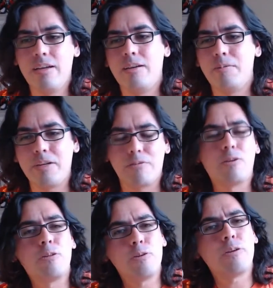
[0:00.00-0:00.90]

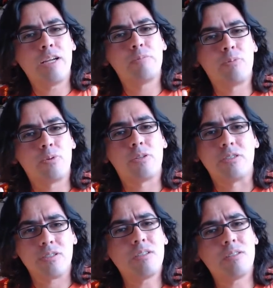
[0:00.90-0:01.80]
Whatever. Learn head
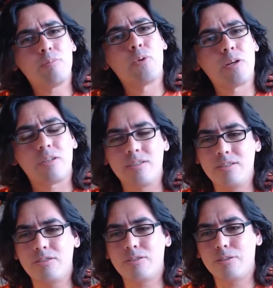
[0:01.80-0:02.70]
proportions. It's important.
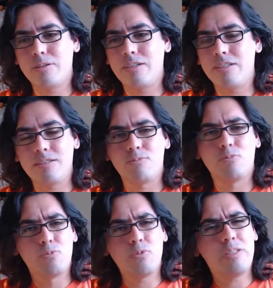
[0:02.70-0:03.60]
You should learn it. It's
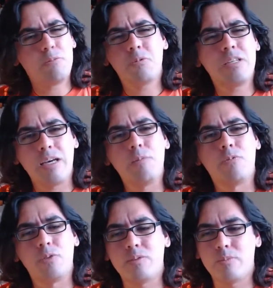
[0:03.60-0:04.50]
really, really
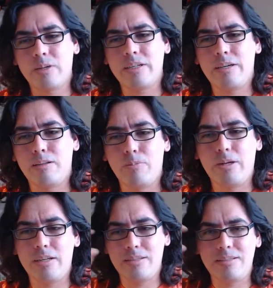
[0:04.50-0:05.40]
helpful to break down the
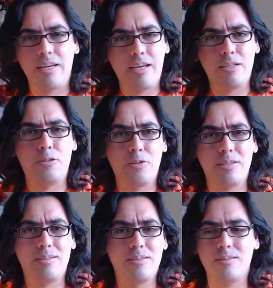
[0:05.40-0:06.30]
body into head
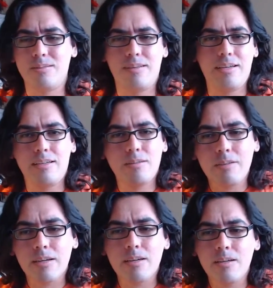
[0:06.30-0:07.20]
units and just like, you're
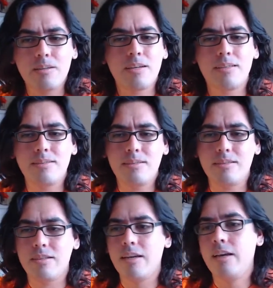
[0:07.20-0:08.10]
like, oh, okay, this is easy.